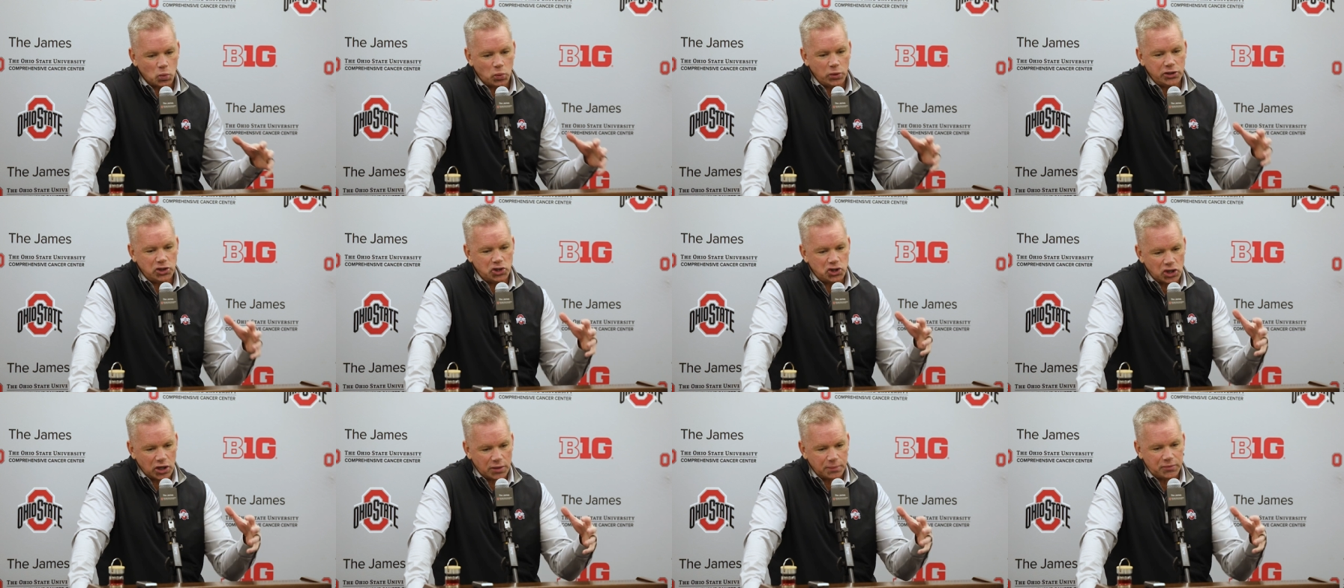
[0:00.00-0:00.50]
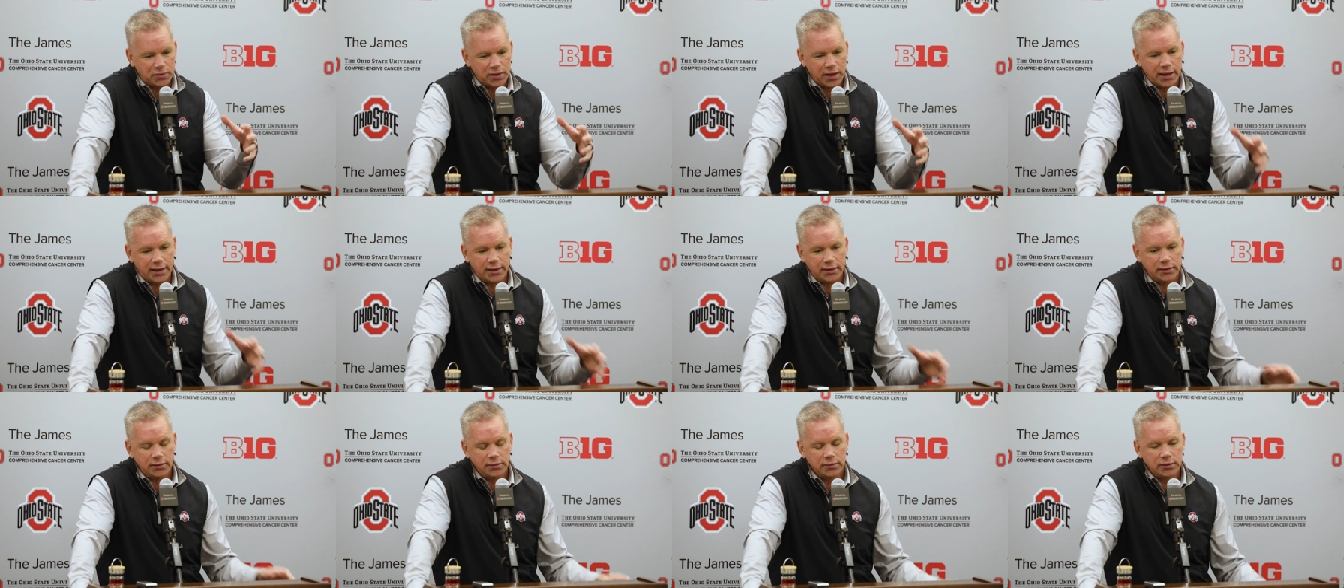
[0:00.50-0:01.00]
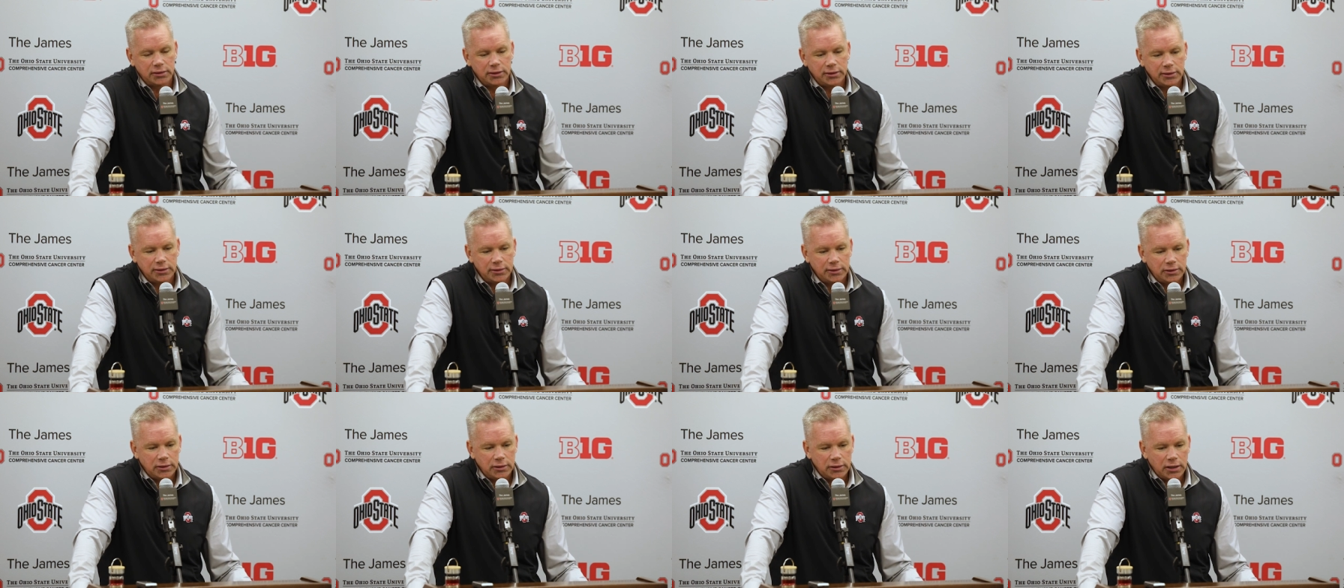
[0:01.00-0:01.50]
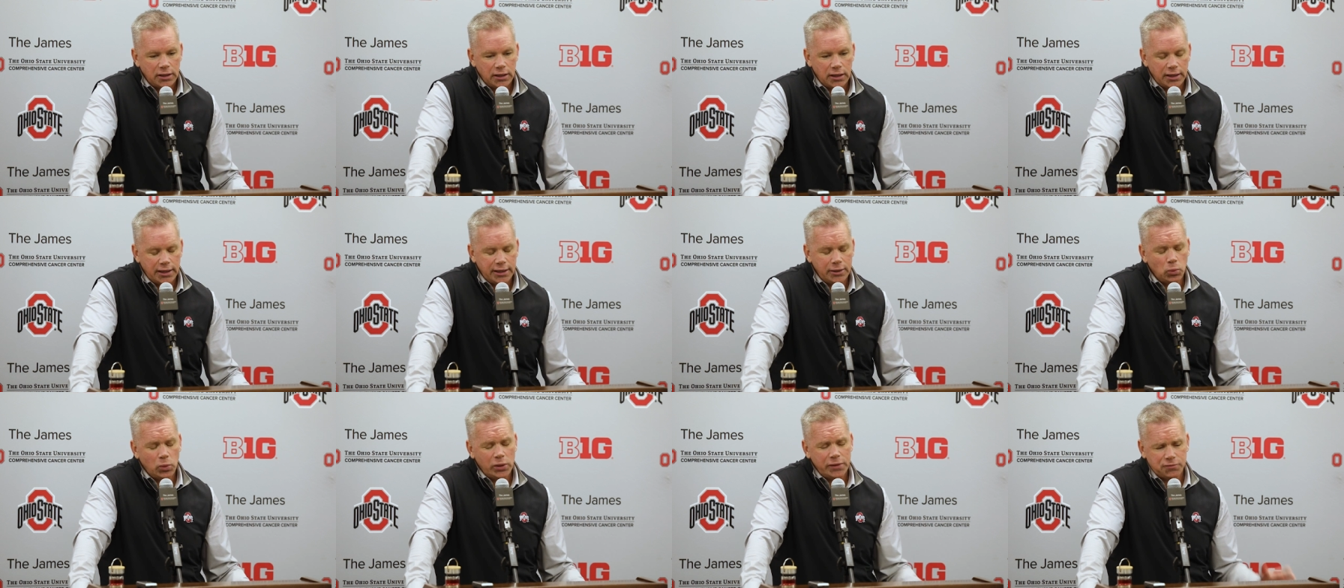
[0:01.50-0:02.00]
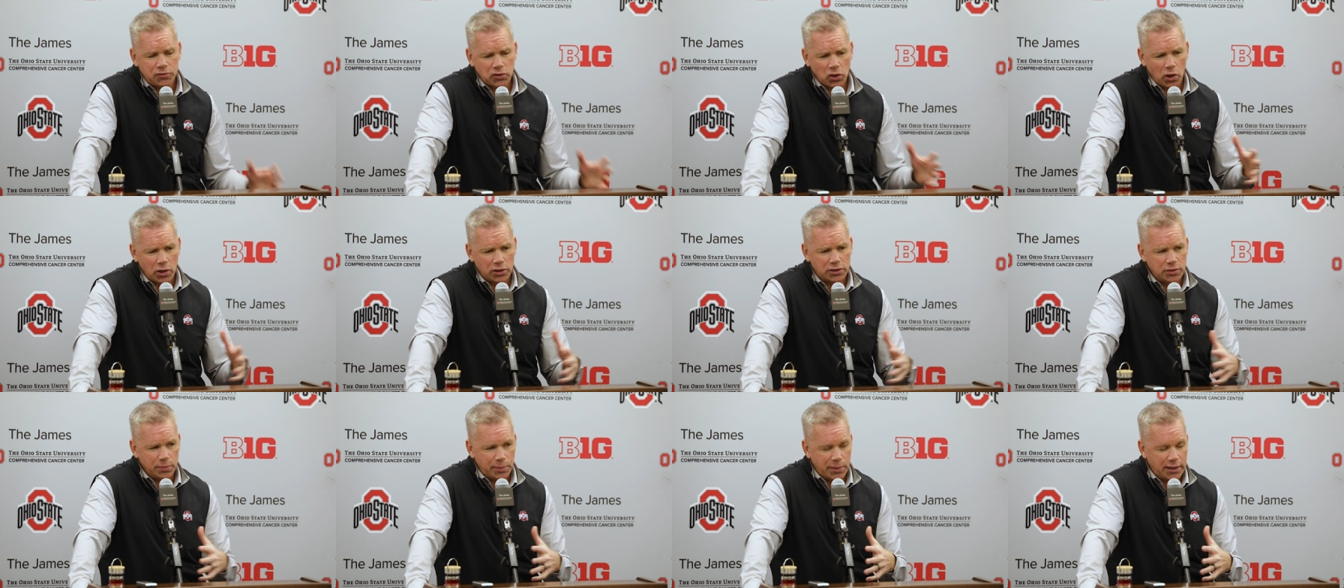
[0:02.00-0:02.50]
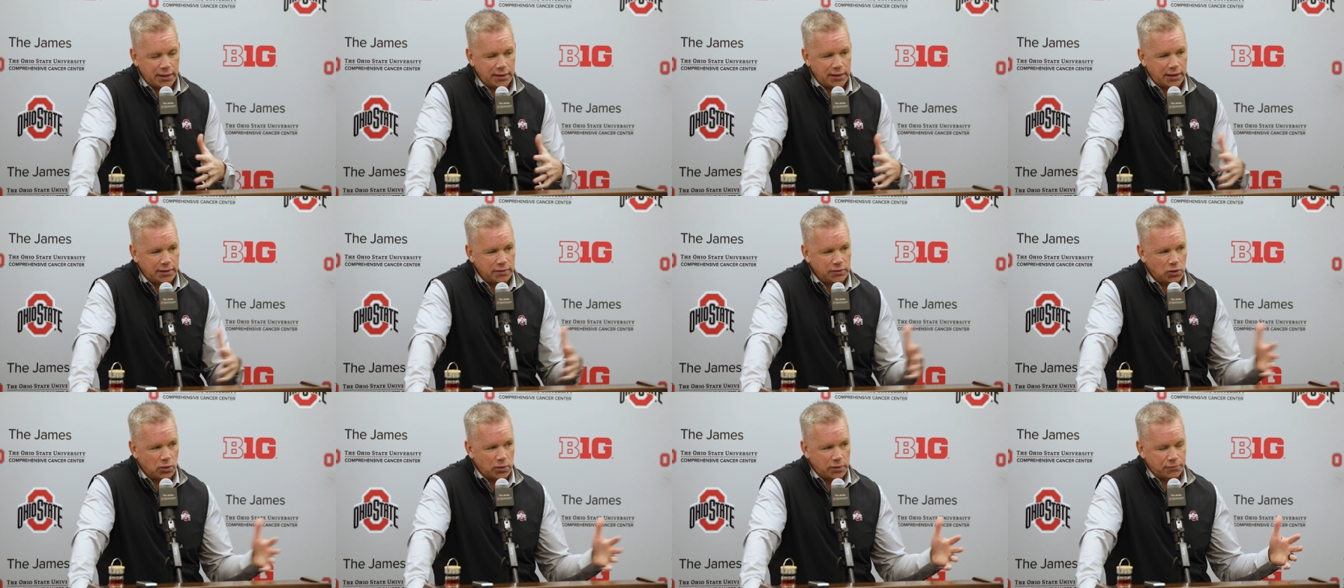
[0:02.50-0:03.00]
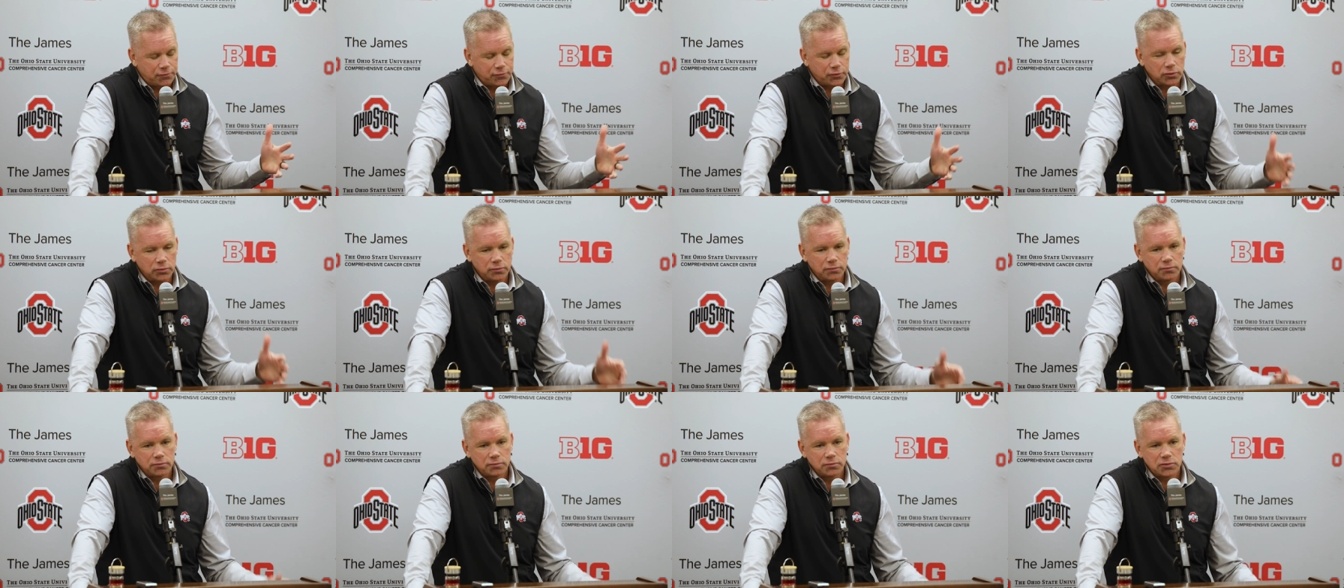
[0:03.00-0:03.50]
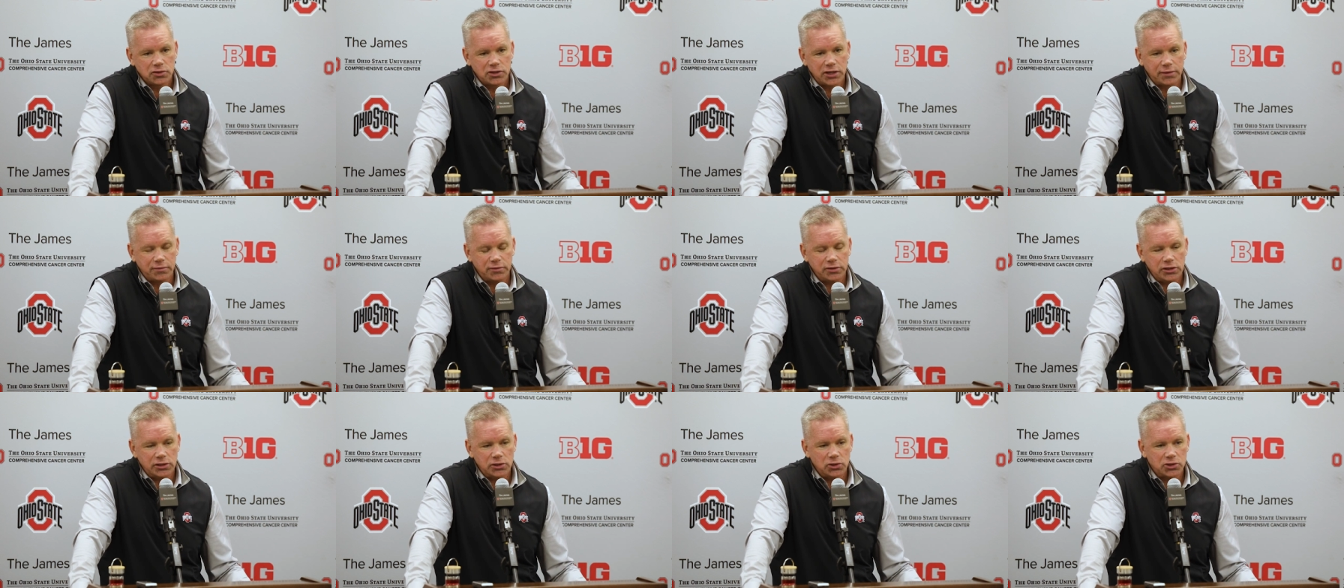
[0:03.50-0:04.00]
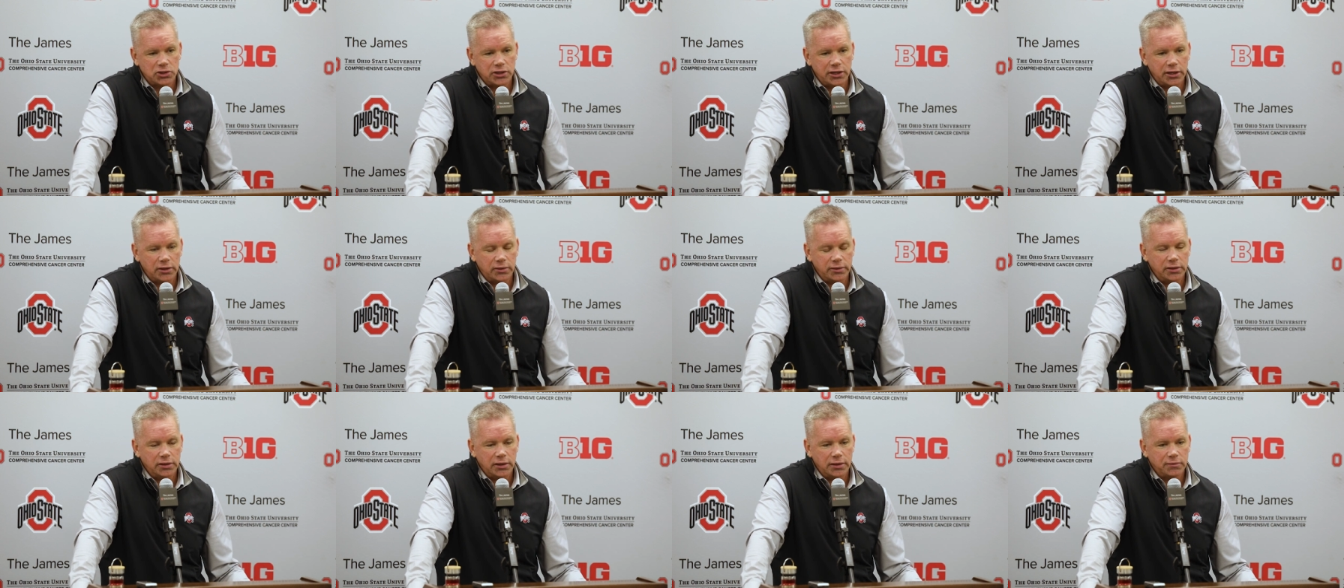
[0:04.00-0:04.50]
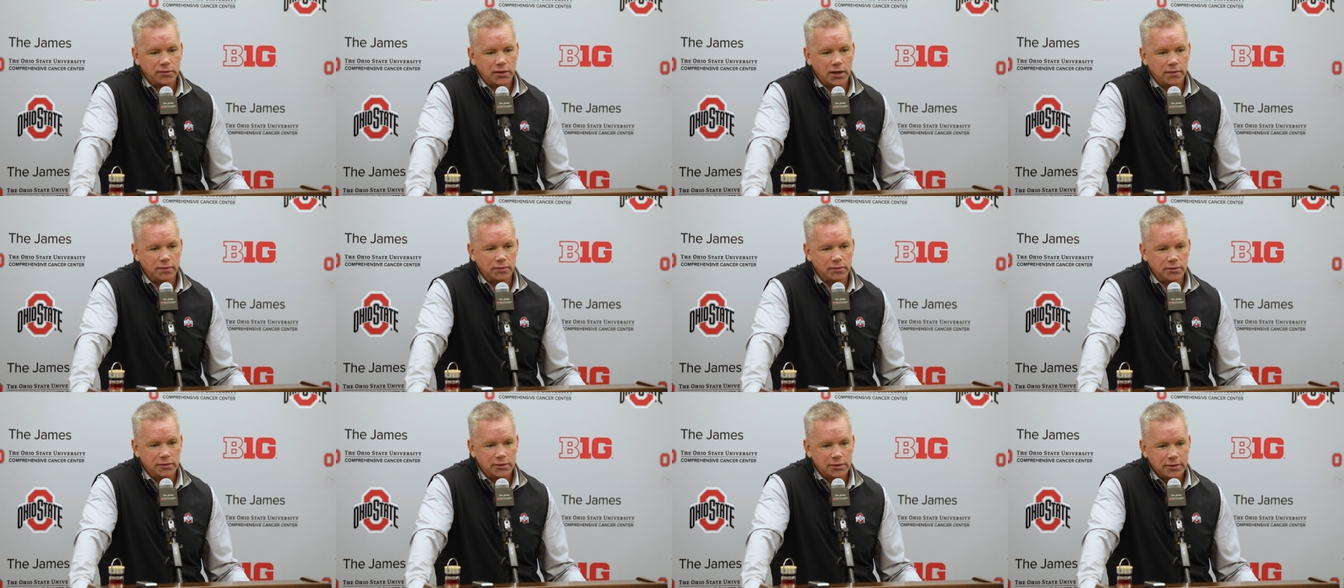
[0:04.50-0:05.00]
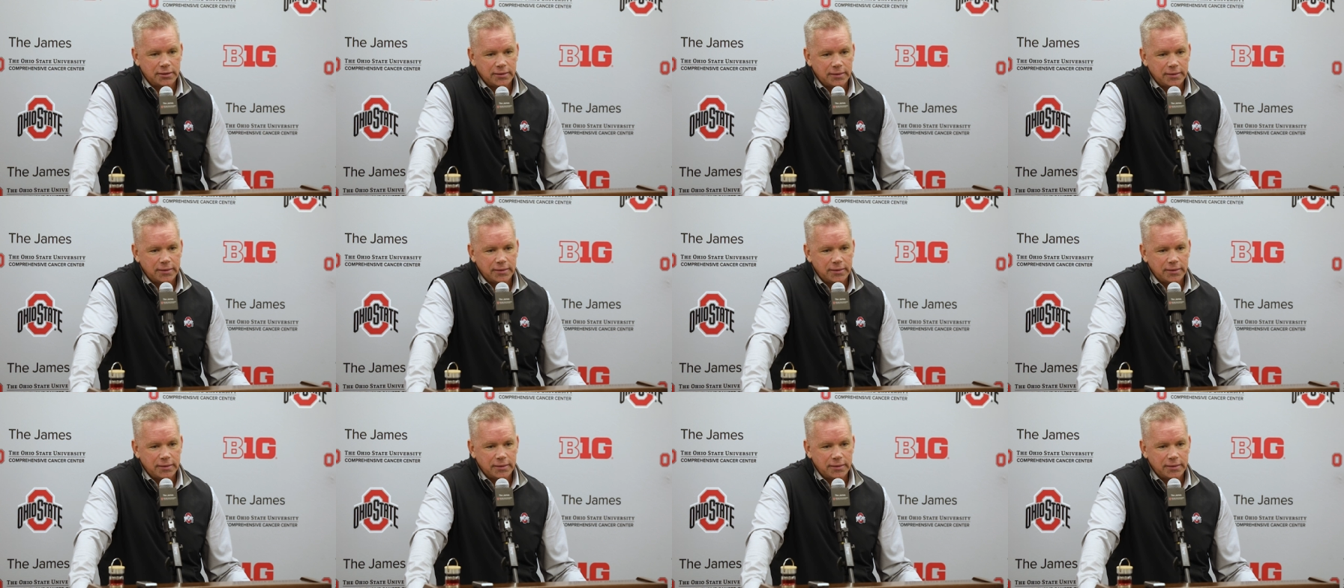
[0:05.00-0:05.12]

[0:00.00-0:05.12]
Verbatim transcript: we jumped at it, uh, and we've talked about, I know for seven years now here, I've gotten